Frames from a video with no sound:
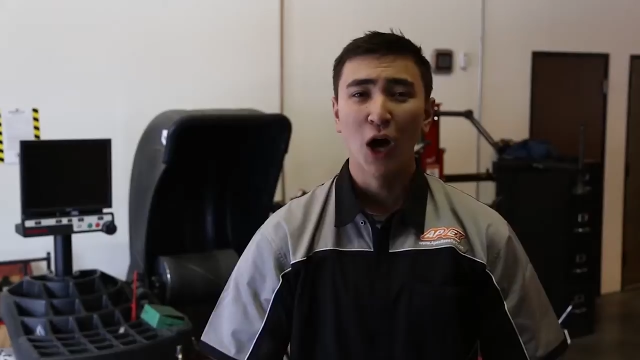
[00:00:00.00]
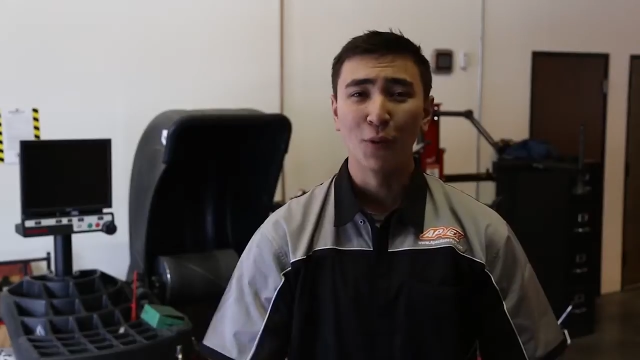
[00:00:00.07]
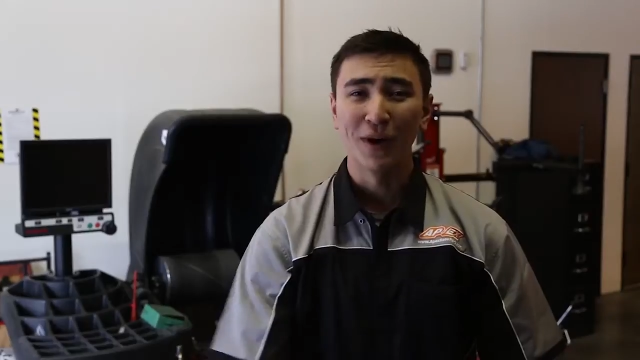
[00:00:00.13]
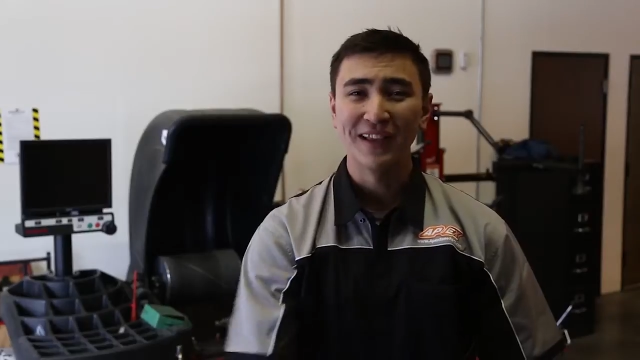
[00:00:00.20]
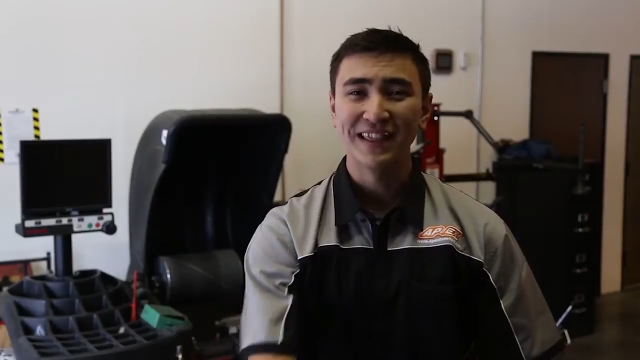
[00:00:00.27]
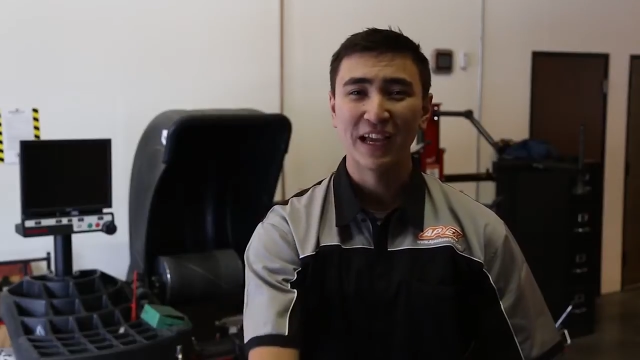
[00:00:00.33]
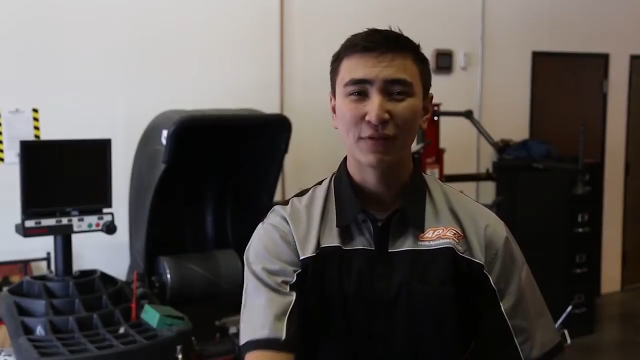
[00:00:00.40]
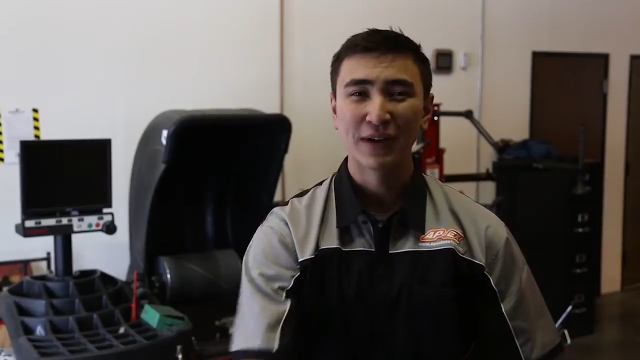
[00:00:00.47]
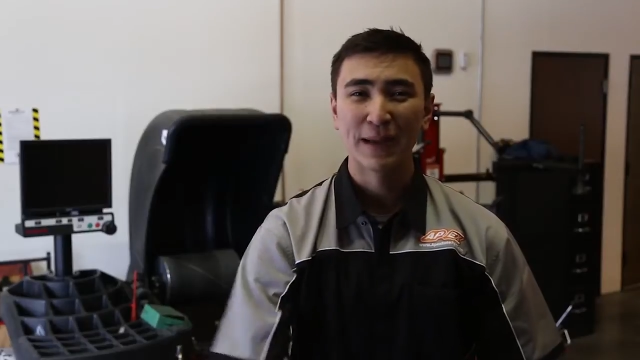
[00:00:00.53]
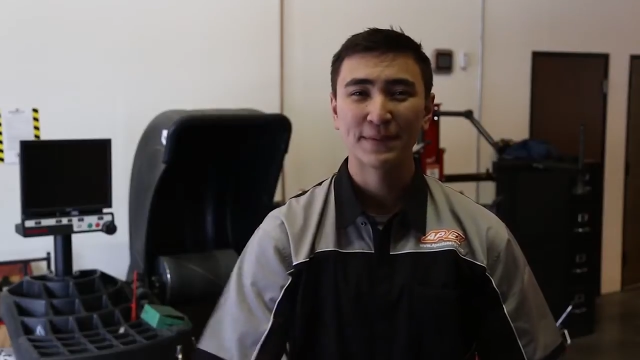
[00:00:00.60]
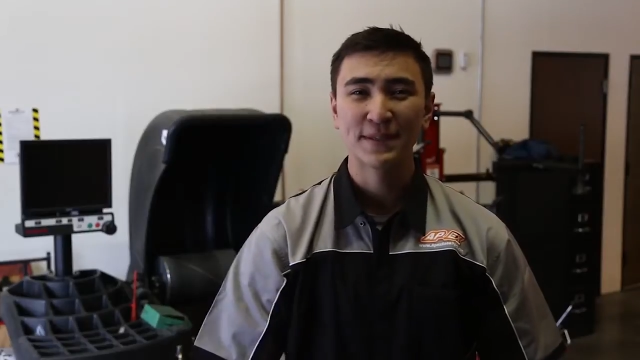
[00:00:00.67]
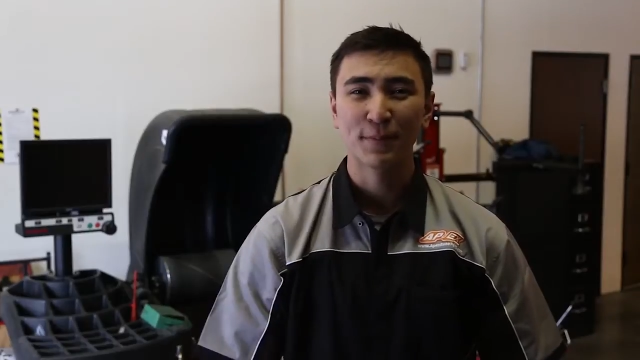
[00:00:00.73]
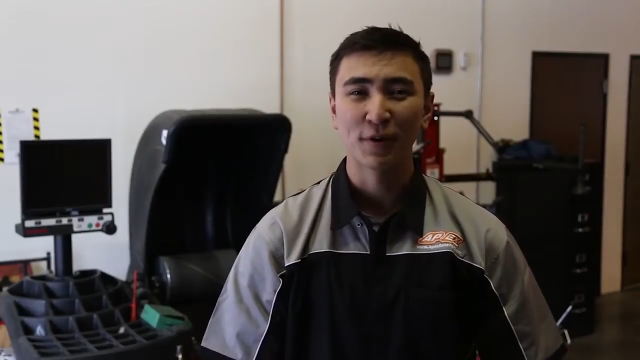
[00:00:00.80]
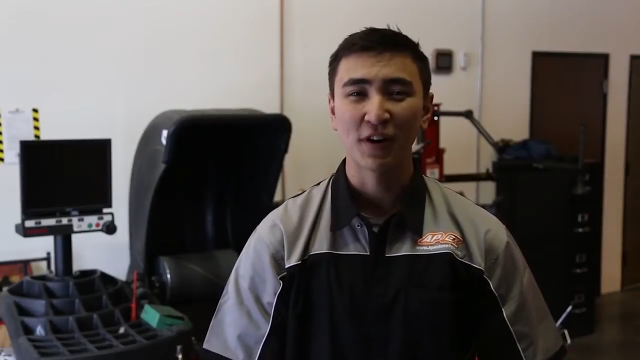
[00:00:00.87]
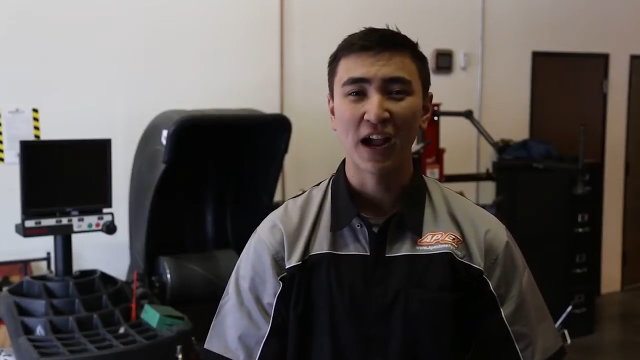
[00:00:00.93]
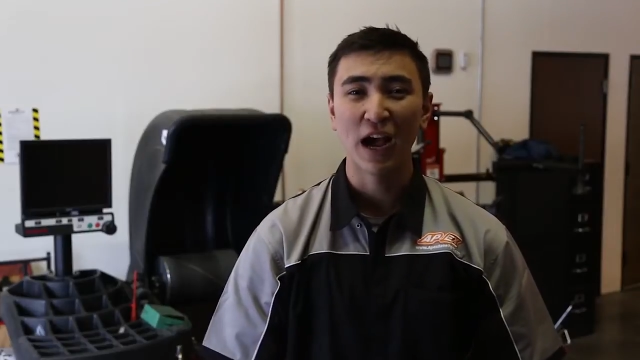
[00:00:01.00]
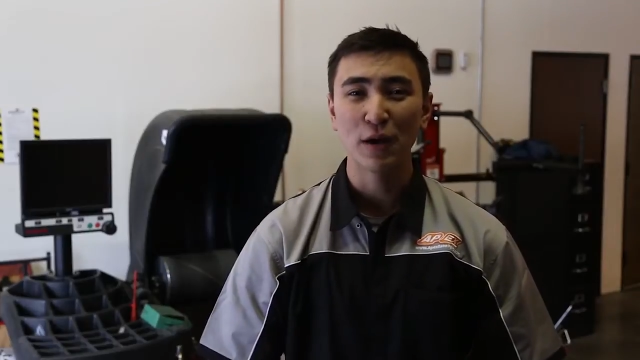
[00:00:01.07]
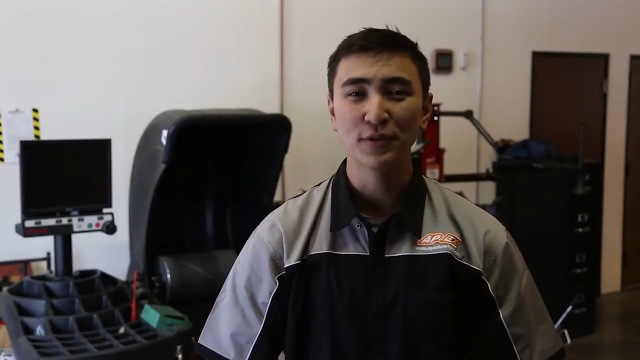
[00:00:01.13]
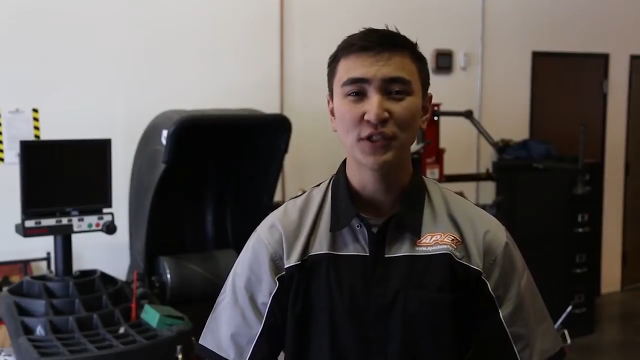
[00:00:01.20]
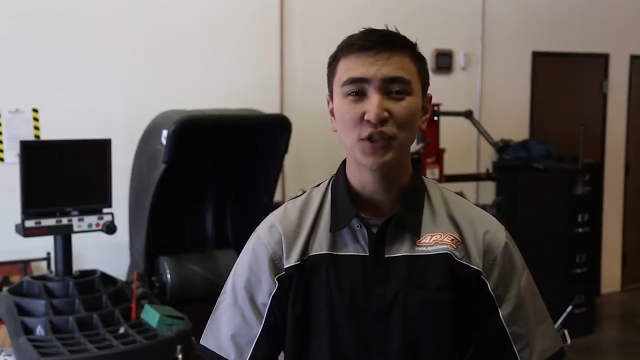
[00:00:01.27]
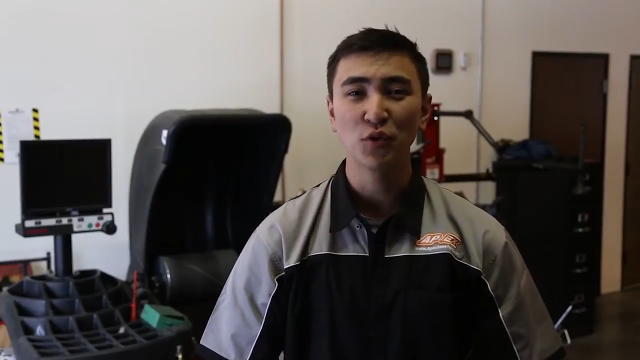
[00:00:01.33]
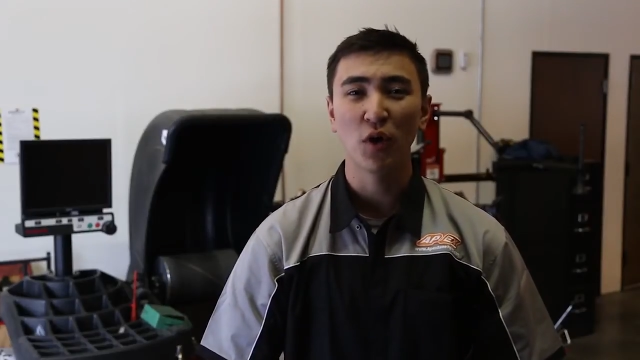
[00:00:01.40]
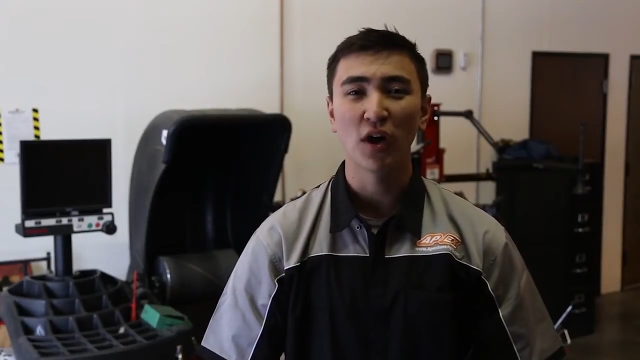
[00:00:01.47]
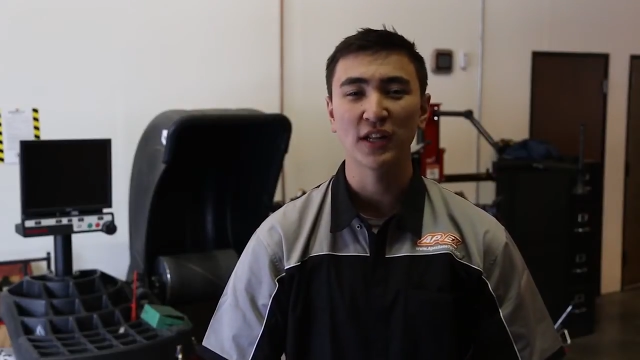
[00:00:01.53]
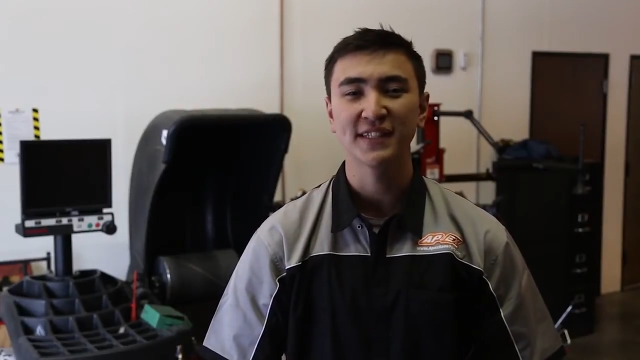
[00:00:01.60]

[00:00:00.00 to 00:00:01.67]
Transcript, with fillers: Alright, that wraps up our how-to on